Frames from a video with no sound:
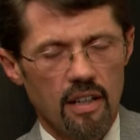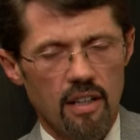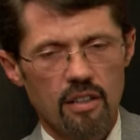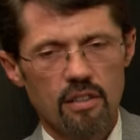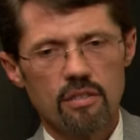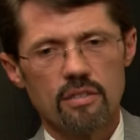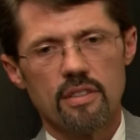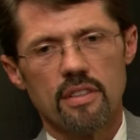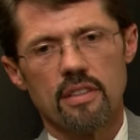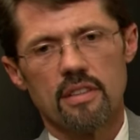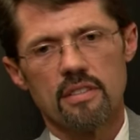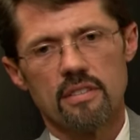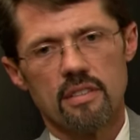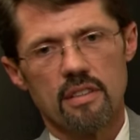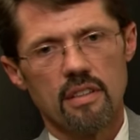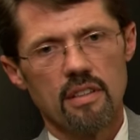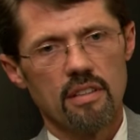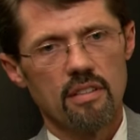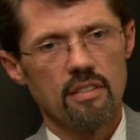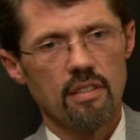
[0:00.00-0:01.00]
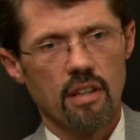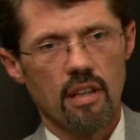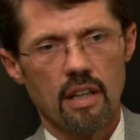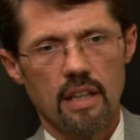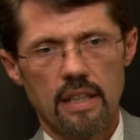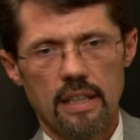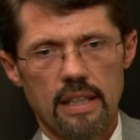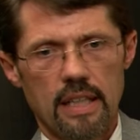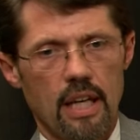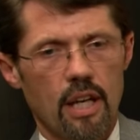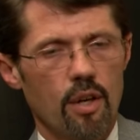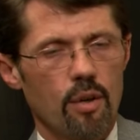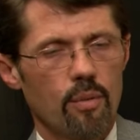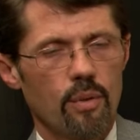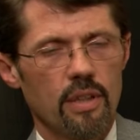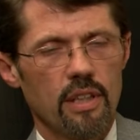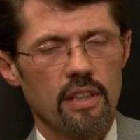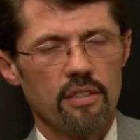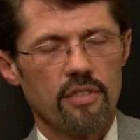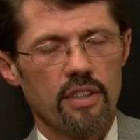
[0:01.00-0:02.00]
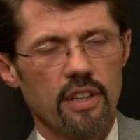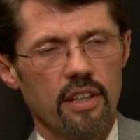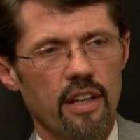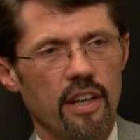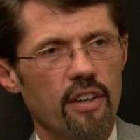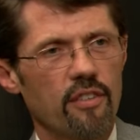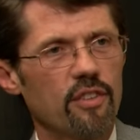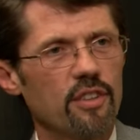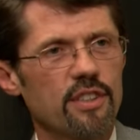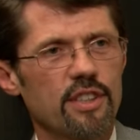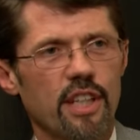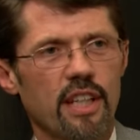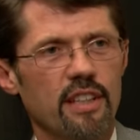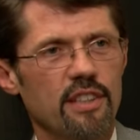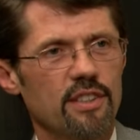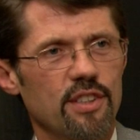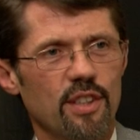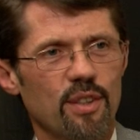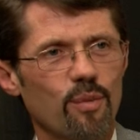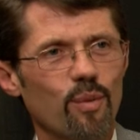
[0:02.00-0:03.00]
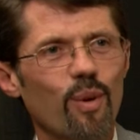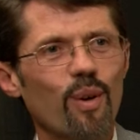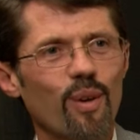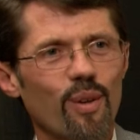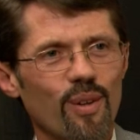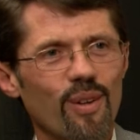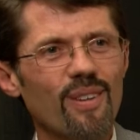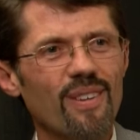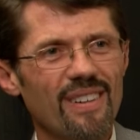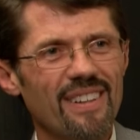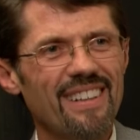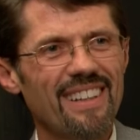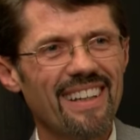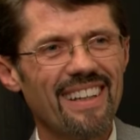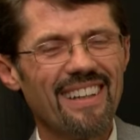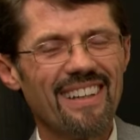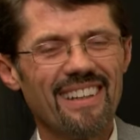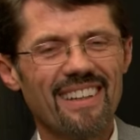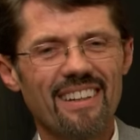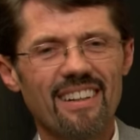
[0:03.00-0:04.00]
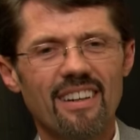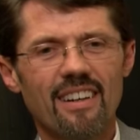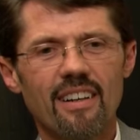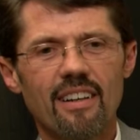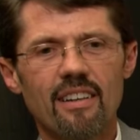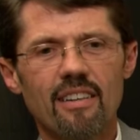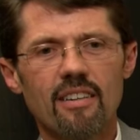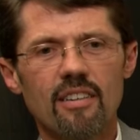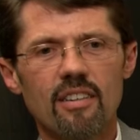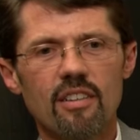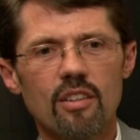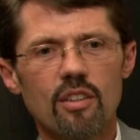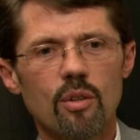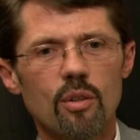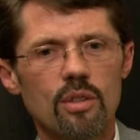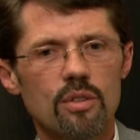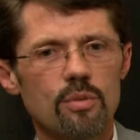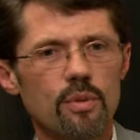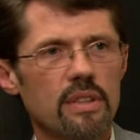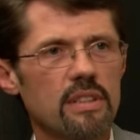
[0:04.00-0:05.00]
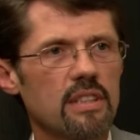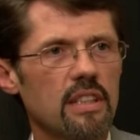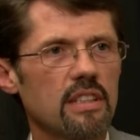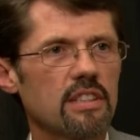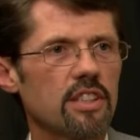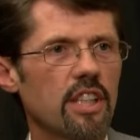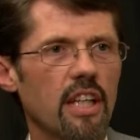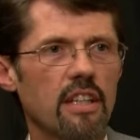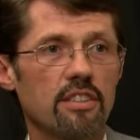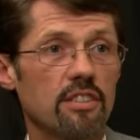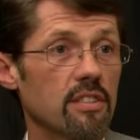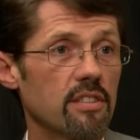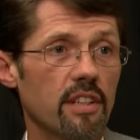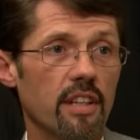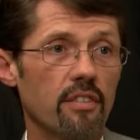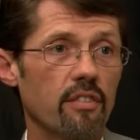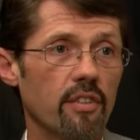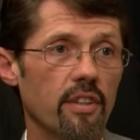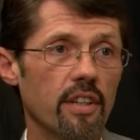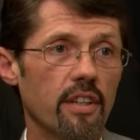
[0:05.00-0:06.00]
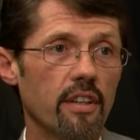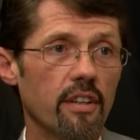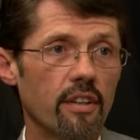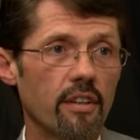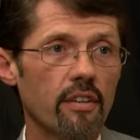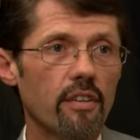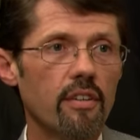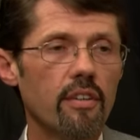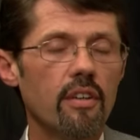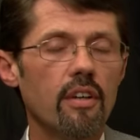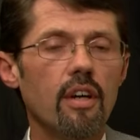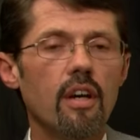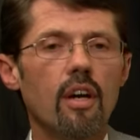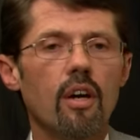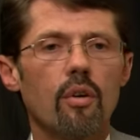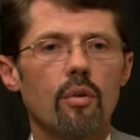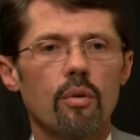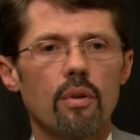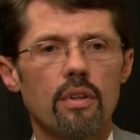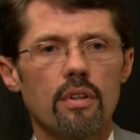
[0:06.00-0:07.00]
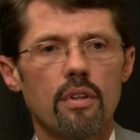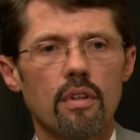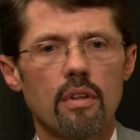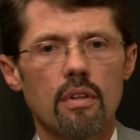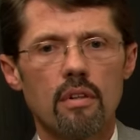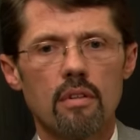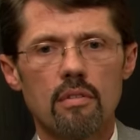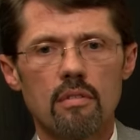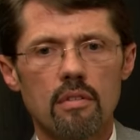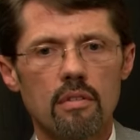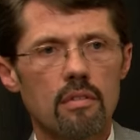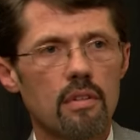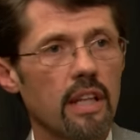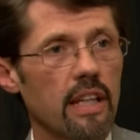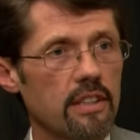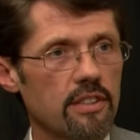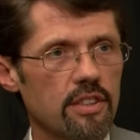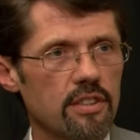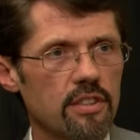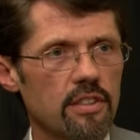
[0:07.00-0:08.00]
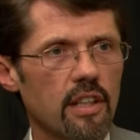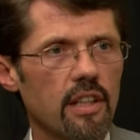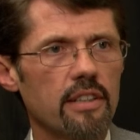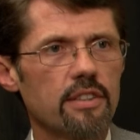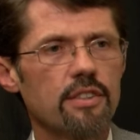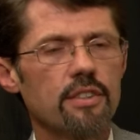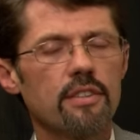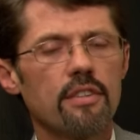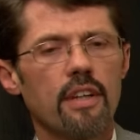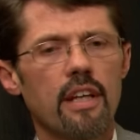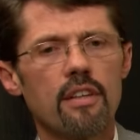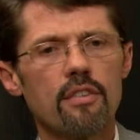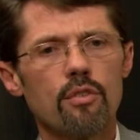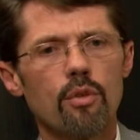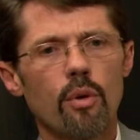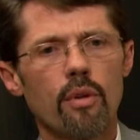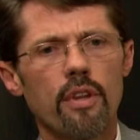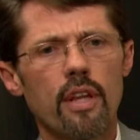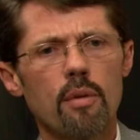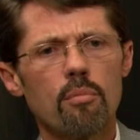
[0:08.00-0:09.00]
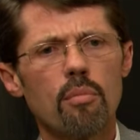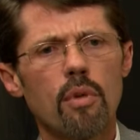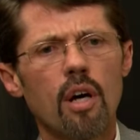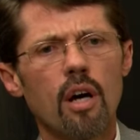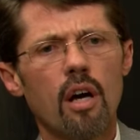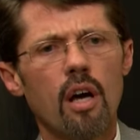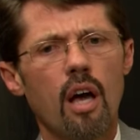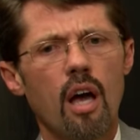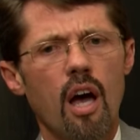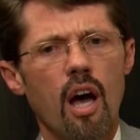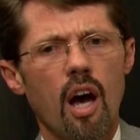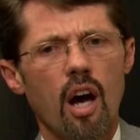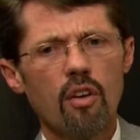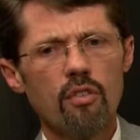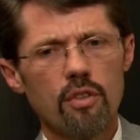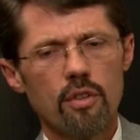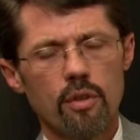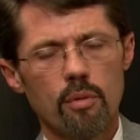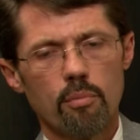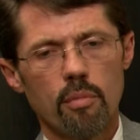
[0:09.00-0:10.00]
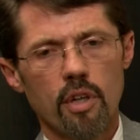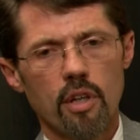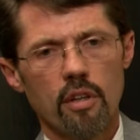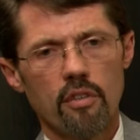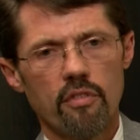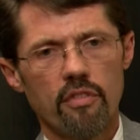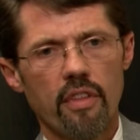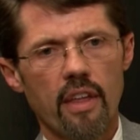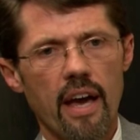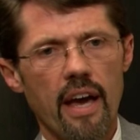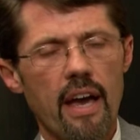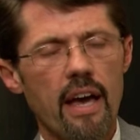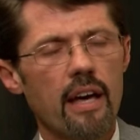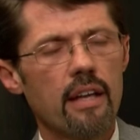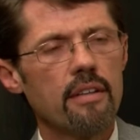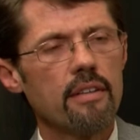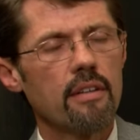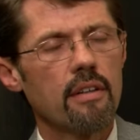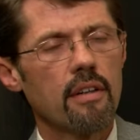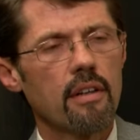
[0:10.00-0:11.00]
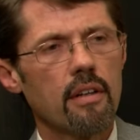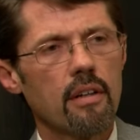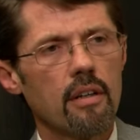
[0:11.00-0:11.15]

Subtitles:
Oh, yes. We live in an ever-changing world, and of course we see changes every year with the legislature and that sort of thing. But over and above that,